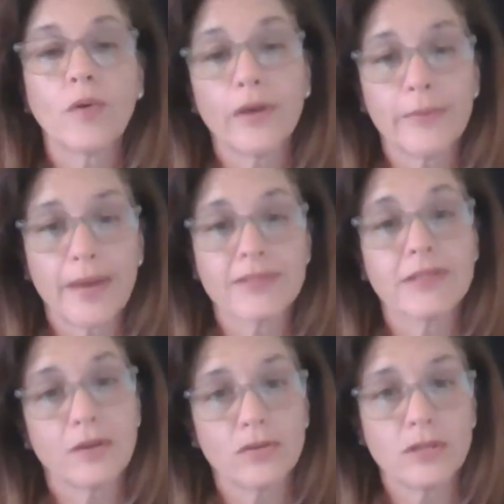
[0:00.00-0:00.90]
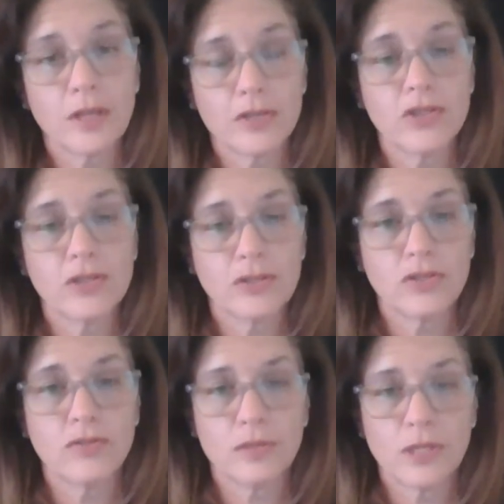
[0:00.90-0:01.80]
oil pastels that she's
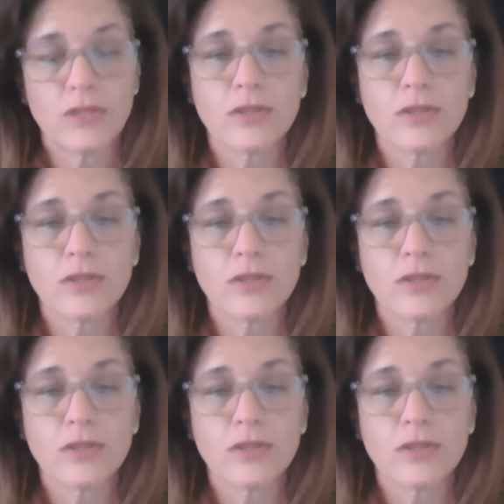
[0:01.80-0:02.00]
using.